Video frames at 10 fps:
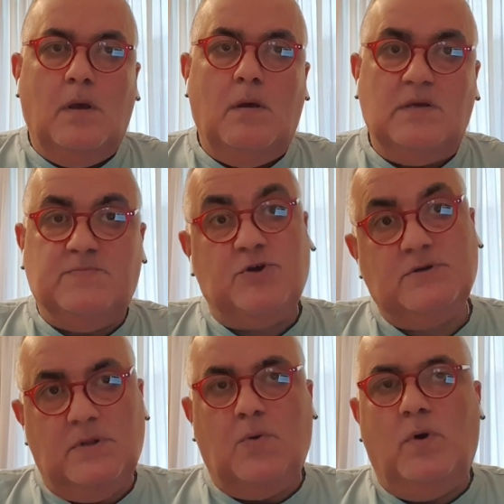
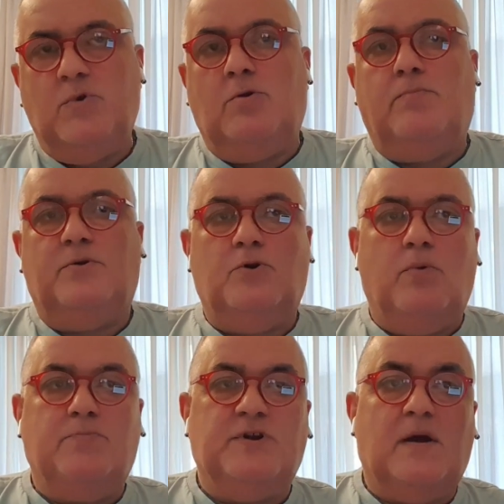especially women of
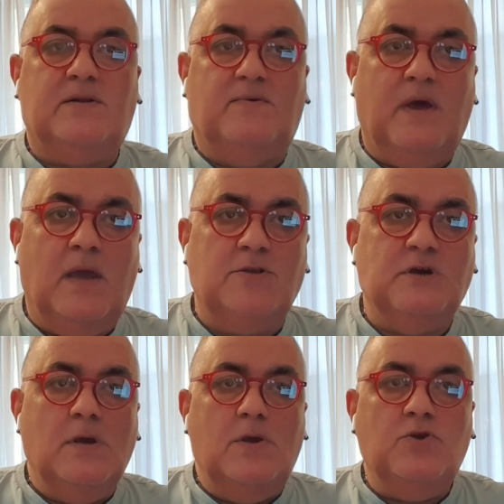reproductive
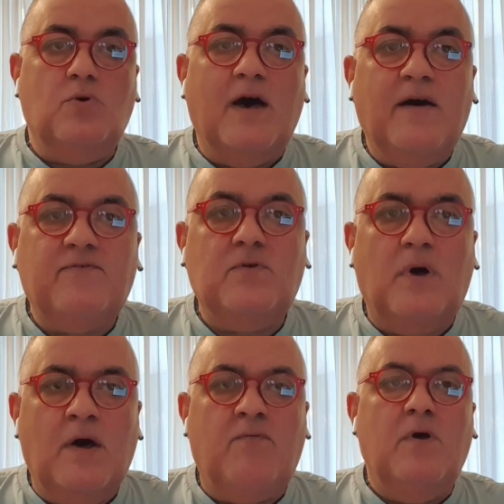age, you have to
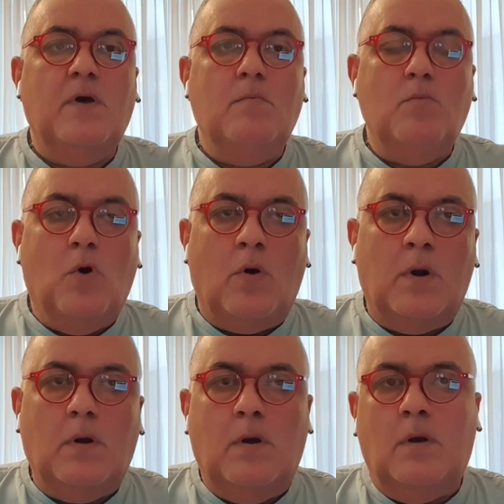have
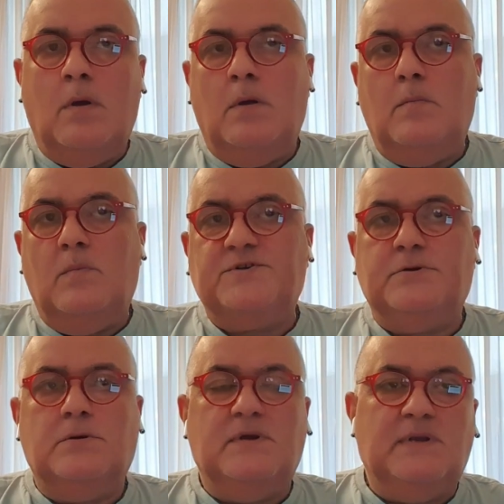more
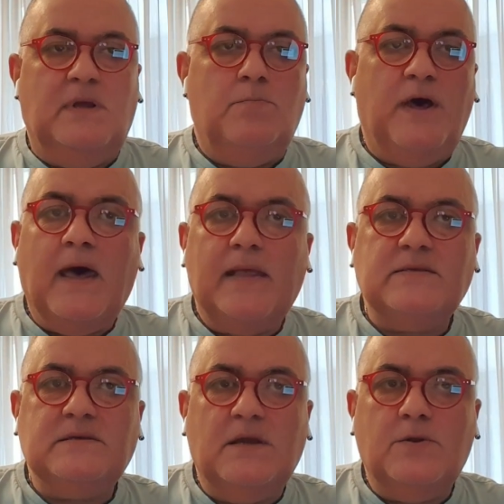maternity
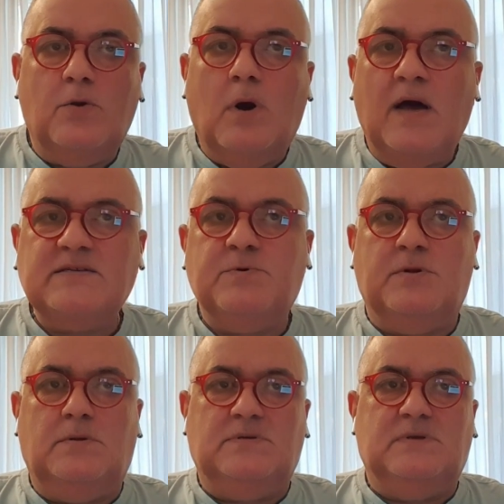beds in your
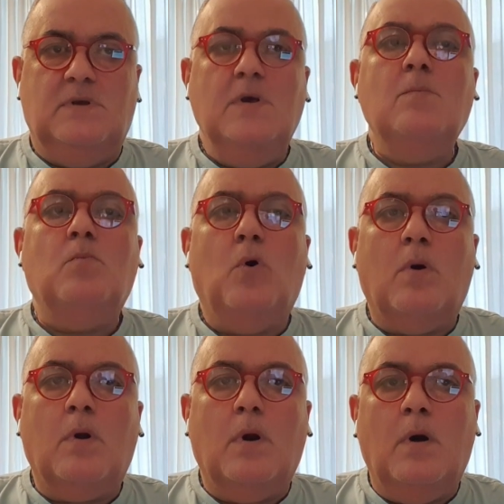hospitals,
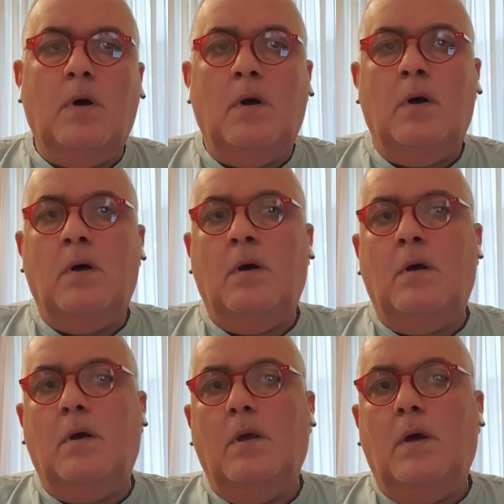
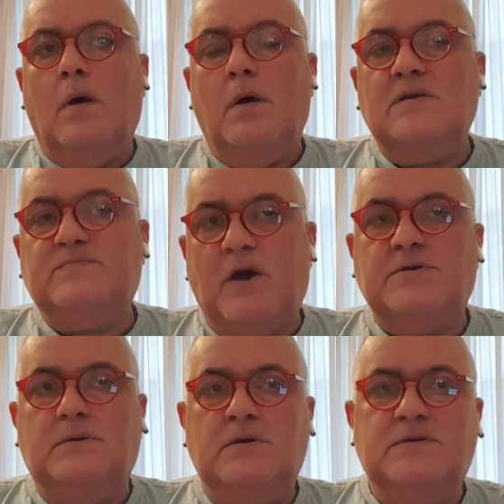more
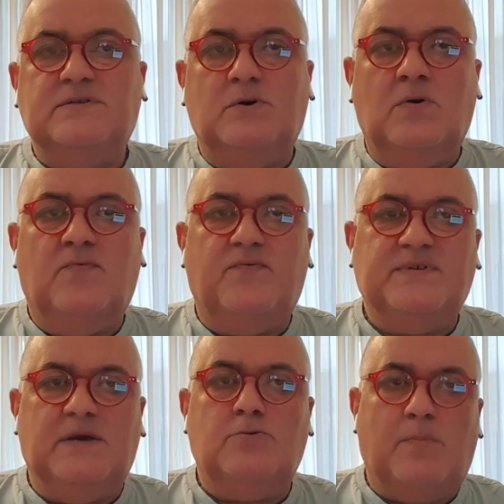specialists of,
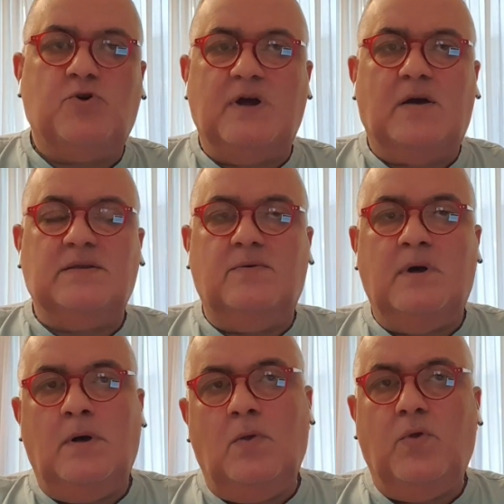say, reproductive
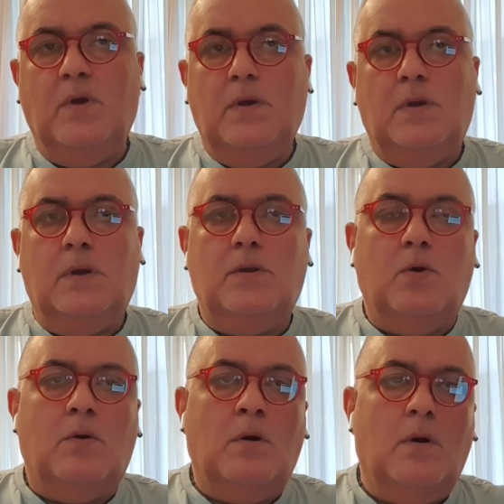health in
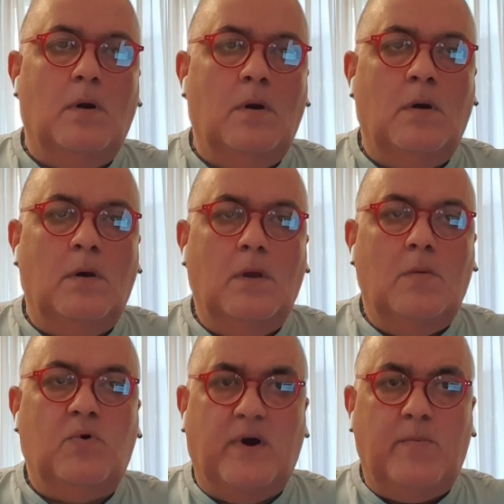your
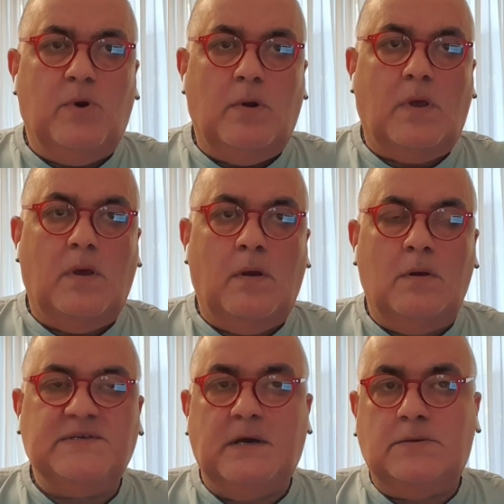primary
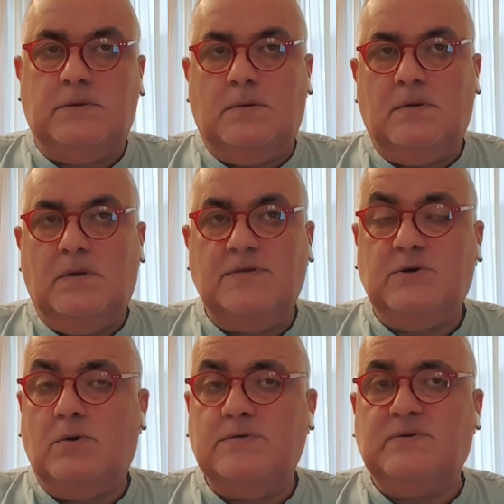care sector, and
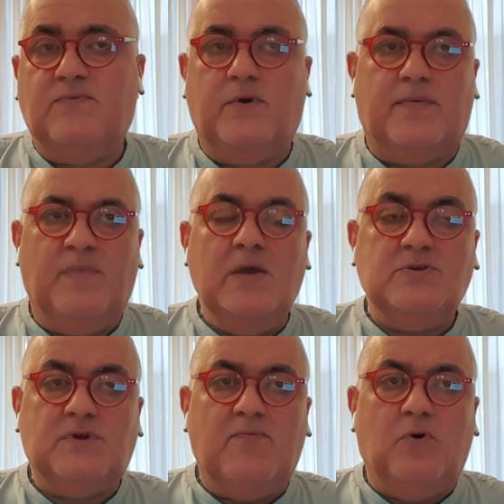so on and so forth.
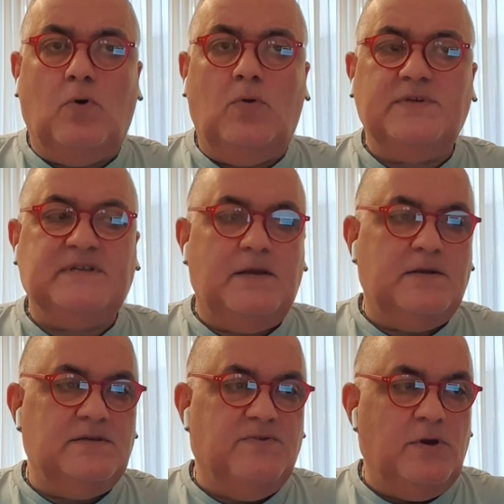So therefore, all this
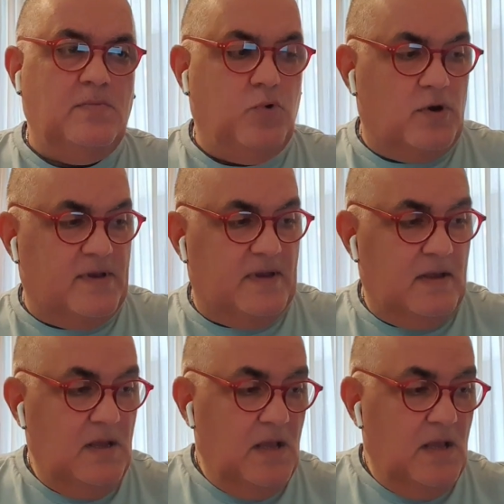data is very important.